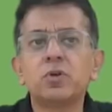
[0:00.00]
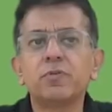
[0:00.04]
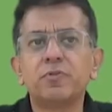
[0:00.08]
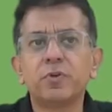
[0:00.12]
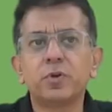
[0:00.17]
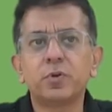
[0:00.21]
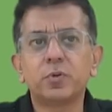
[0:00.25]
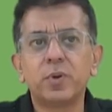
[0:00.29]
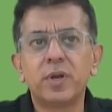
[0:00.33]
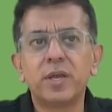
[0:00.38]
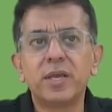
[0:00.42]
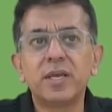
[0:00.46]
for
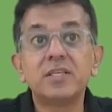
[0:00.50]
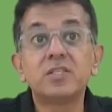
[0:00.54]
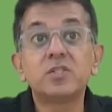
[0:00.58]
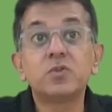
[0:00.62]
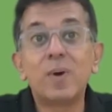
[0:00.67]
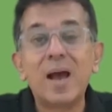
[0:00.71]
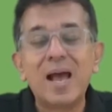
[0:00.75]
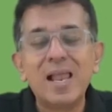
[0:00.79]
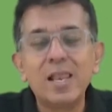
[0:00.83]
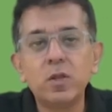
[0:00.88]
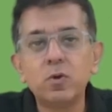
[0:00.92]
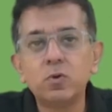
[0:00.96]
today is,
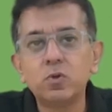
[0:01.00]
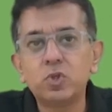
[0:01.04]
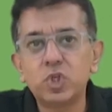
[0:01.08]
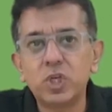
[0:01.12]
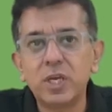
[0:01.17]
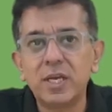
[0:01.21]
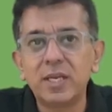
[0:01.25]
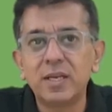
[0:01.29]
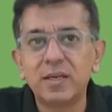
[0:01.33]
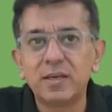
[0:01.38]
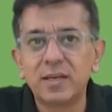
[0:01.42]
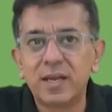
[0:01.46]
value
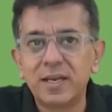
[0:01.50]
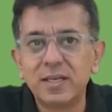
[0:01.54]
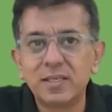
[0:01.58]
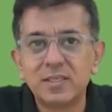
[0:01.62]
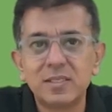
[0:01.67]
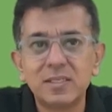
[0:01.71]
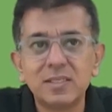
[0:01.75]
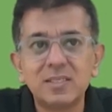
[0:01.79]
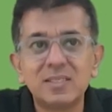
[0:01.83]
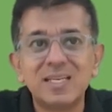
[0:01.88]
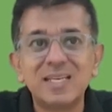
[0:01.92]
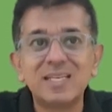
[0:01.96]
chain
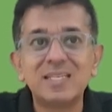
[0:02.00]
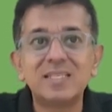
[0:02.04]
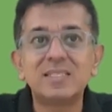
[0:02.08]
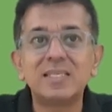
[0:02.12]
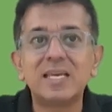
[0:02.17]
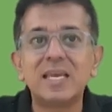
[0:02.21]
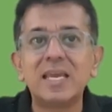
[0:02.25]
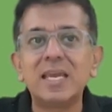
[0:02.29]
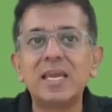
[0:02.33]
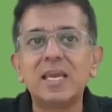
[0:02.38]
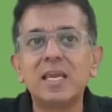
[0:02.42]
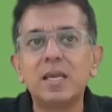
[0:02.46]
analysis is
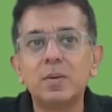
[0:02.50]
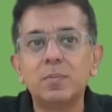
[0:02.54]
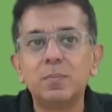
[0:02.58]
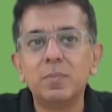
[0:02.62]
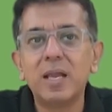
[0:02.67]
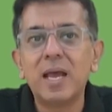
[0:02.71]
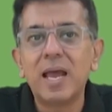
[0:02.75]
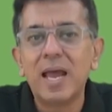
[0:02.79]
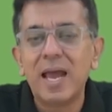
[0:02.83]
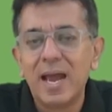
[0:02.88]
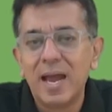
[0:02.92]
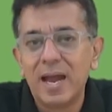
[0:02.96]

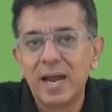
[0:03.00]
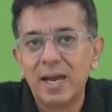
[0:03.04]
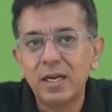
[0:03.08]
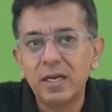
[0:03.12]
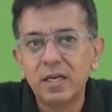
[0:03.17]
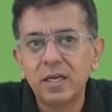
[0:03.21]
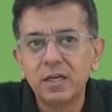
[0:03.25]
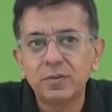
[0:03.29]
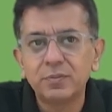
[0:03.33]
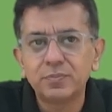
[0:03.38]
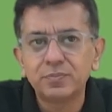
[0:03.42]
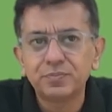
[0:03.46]
aimed
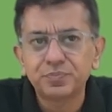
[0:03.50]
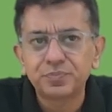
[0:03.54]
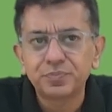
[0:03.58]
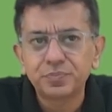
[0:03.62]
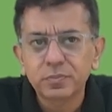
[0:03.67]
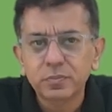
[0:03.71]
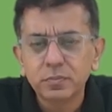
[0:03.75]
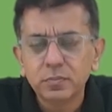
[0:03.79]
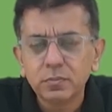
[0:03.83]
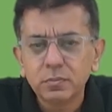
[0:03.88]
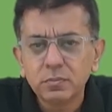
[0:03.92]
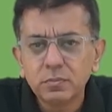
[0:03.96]
at
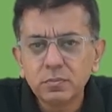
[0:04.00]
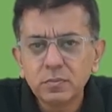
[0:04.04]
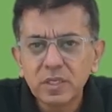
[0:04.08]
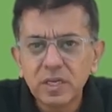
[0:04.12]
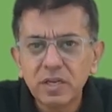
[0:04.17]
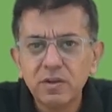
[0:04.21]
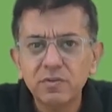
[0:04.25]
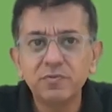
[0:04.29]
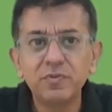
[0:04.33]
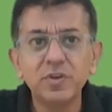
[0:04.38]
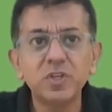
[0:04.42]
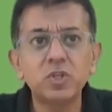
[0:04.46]

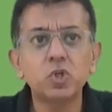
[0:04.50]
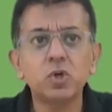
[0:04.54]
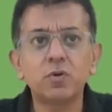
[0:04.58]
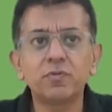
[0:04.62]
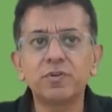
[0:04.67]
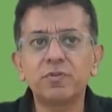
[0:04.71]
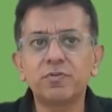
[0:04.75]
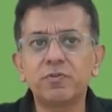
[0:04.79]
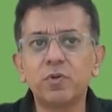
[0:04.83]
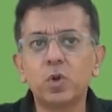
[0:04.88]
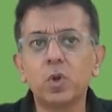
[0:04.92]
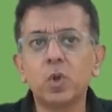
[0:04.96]
which of
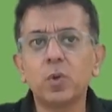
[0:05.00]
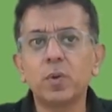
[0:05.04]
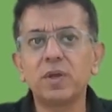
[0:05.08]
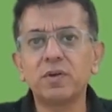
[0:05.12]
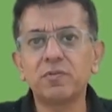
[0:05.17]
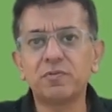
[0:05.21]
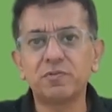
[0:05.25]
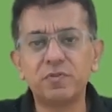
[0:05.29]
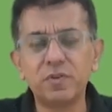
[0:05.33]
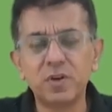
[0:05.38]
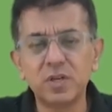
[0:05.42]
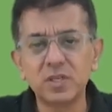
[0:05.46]
the following?
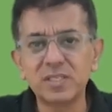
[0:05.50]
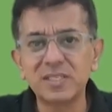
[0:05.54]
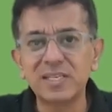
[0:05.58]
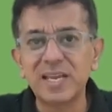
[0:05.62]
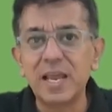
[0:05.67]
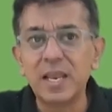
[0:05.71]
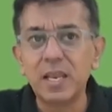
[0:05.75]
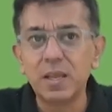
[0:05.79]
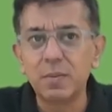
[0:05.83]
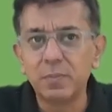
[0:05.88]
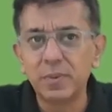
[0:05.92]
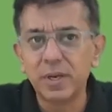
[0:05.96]
First,
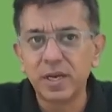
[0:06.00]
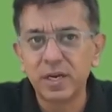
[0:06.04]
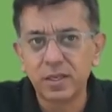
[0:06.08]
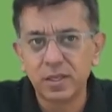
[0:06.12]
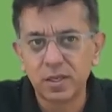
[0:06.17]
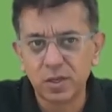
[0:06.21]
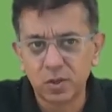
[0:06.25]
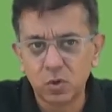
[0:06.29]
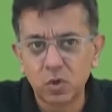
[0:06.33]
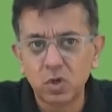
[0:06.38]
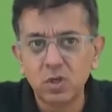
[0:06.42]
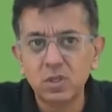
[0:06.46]
eliminate
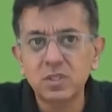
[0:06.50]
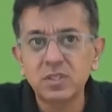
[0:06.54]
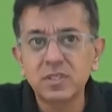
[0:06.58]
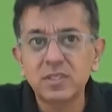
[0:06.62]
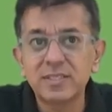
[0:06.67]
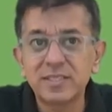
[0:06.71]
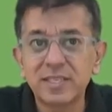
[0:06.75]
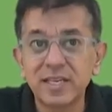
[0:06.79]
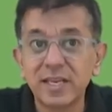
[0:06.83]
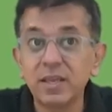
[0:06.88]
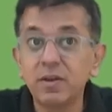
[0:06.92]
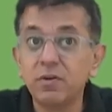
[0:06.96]
the cost.
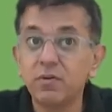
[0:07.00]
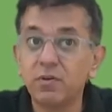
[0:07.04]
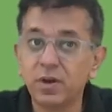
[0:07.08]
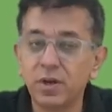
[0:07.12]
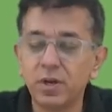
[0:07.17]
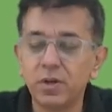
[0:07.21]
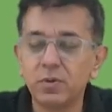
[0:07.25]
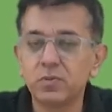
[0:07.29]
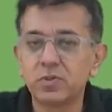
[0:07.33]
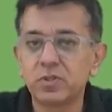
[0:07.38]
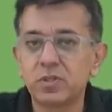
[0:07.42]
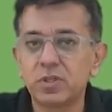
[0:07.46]
Second,
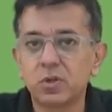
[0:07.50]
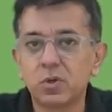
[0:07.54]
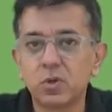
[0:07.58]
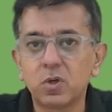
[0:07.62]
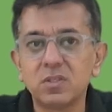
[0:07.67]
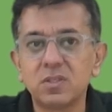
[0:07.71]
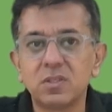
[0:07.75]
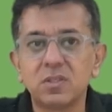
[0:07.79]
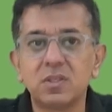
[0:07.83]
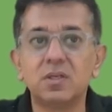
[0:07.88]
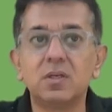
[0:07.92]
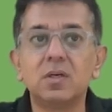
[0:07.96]
reduce the
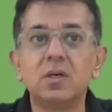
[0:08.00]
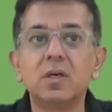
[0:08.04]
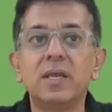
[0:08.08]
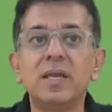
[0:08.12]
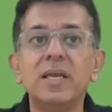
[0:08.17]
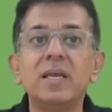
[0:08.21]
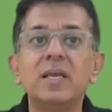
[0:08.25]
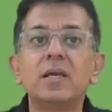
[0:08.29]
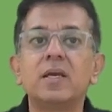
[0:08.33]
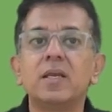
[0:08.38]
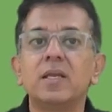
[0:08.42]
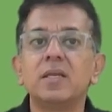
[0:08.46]
cost. Third,
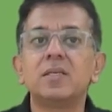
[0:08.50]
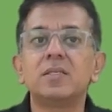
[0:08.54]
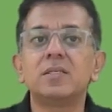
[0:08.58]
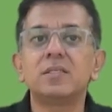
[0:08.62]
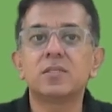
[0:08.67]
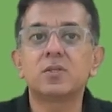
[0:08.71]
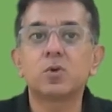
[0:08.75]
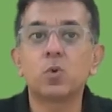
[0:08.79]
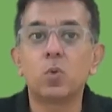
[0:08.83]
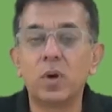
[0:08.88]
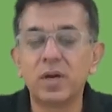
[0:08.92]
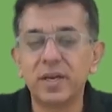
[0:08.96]

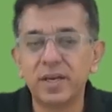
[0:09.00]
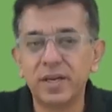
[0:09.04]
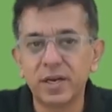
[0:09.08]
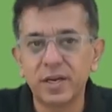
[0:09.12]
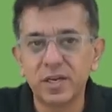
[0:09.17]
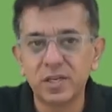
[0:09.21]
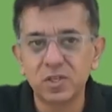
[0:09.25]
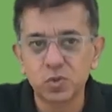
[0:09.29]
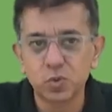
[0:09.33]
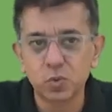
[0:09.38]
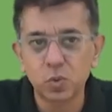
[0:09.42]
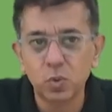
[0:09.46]
increase
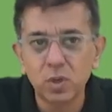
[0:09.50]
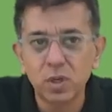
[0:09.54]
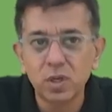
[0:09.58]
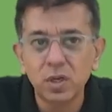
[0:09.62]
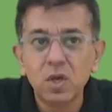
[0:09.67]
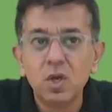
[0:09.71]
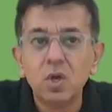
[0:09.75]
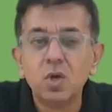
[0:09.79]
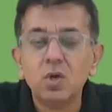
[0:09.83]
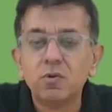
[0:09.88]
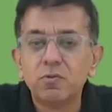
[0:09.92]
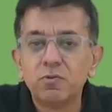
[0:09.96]
quantity sold.
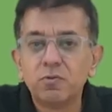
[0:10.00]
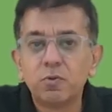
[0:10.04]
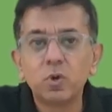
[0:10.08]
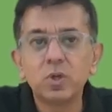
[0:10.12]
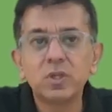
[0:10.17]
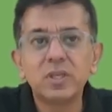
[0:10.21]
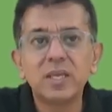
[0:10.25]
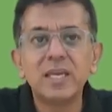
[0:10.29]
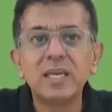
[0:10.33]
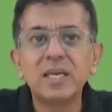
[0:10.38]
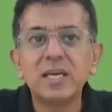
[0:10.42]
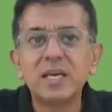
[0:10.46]

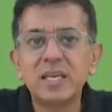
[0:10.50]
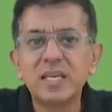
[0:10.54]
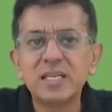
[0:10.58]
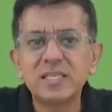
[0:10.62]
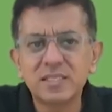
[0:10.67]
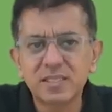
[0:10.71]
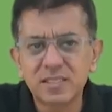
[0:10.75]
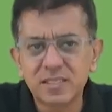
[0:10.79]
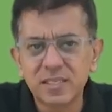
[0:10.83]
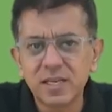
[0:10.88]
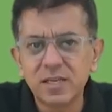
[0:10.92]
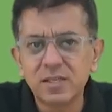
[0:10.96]
Fourth, increase
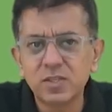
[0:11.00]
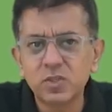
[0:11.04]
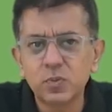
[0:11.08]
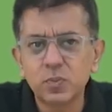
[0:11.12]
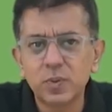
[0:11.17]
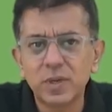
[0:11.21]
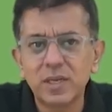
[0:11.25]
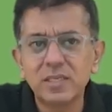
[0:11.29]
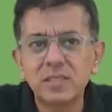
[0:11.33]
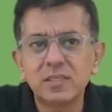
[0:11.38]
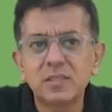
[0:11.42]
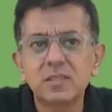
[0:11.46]
the sales
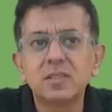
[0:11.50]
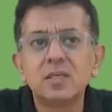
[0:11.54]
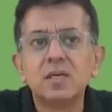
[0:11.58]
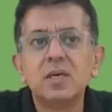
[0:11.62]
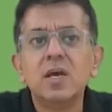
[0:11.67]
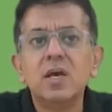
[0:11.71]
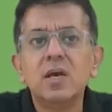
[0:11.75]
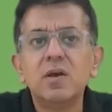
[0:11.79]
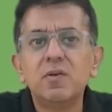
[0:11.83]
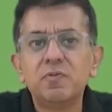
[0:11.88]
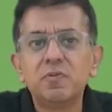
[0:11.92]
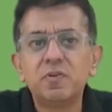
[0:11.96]
price.
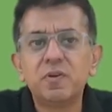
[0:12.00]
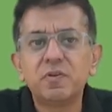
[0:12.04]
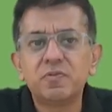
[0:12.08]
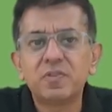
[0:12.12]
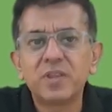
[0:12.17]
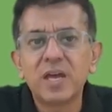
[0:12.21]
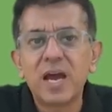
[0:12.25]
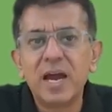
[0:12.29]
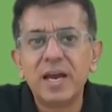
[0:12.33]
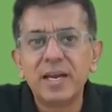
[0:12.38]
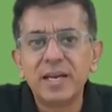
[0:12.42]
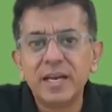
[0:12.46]
Fifth,
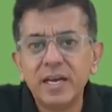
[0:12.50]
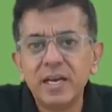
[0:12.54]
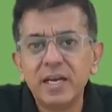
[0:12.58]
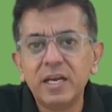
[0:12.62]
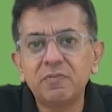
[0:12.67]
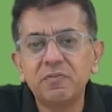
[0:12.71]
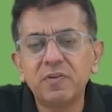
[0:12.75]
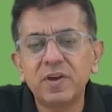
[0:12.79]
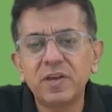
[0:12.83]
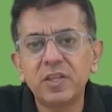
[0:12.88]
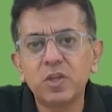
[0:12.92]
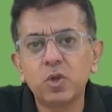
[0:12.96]

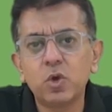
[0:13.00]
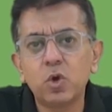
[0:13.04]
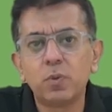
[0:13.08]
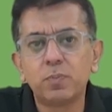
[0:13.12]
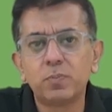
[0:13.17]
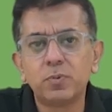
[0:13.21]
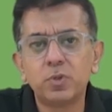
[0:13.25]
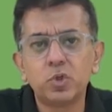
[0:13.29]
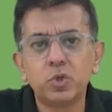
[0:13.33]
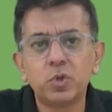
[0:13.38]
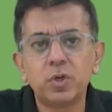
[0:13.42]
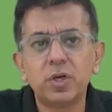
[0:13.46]
identify the
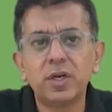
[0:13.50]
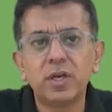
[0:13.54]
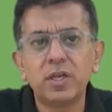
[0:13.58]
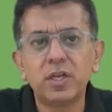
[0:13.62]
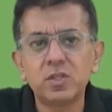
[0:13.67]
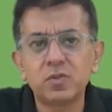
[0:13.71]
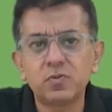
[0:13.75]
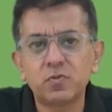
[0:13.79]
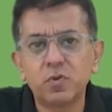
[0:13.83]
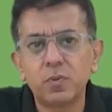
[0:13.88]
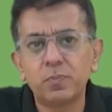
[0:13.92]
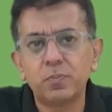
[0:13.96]

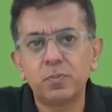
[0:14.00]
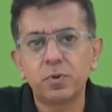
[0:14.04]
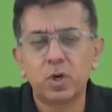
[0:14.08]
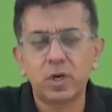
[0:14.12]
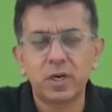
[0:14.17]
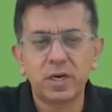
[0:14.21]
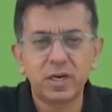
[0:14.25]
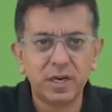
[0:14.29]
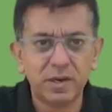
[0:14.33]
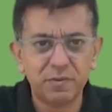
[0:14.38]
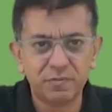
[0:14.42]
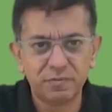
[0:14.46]
opportunities for
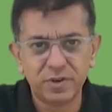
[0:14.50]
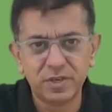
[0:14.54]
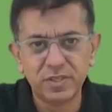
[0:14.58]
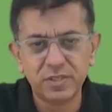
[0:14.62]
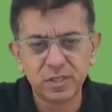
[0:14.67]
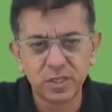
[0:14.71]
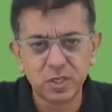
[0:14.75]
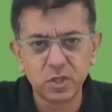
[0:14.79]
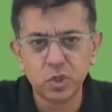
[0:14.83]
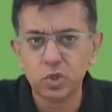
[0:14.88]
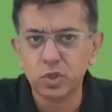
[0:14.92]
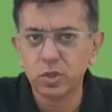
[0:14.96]
product
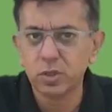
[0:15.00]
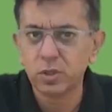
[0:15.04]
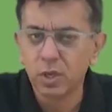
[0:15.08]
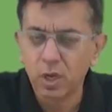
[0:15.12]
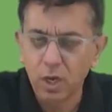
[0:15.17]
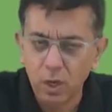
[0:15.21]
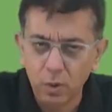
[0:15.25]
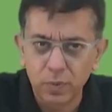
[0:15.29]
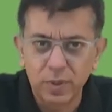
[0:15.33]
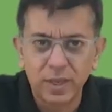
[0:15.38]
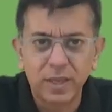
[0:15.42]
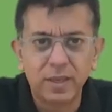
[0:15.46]
differentiation.
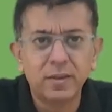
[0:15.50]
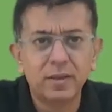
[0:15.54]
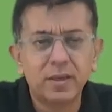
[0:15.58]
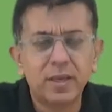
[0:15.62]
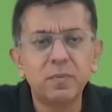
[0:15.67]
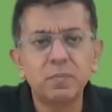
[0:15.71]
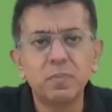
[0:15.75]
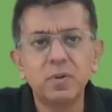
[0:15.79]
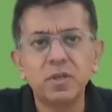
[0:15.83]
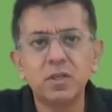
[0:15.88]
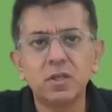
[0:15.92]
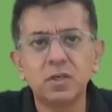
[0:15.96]
Okay,
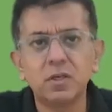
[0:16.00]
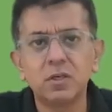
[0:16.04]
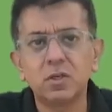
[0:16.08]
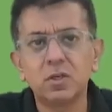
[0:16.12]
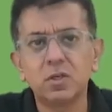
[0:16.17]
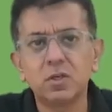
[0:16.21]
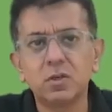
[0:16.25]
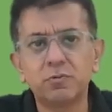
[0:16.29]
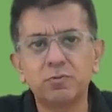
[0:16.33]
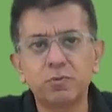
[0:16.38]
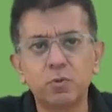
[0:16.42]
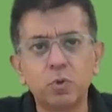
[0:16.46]
get me
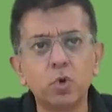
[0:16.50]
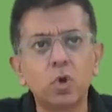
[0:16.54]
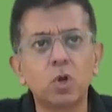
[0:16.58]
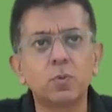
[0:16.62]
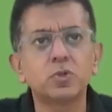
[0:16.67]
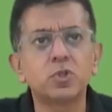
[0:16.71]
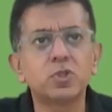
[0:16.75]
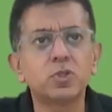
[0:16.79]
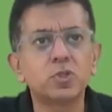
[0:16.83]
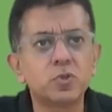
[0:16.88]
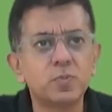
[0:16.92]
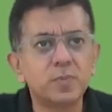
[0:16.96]
the four
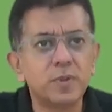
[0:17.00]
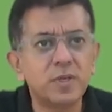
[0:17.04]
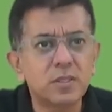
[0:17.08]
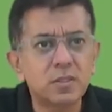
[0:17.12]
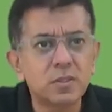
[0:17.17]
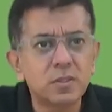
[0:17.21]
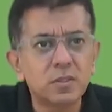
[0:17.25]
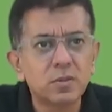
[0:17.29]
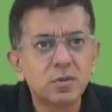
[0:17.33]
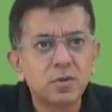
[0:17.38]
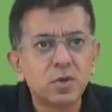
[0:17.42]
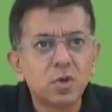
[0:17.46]
options,
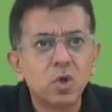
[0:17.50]
please.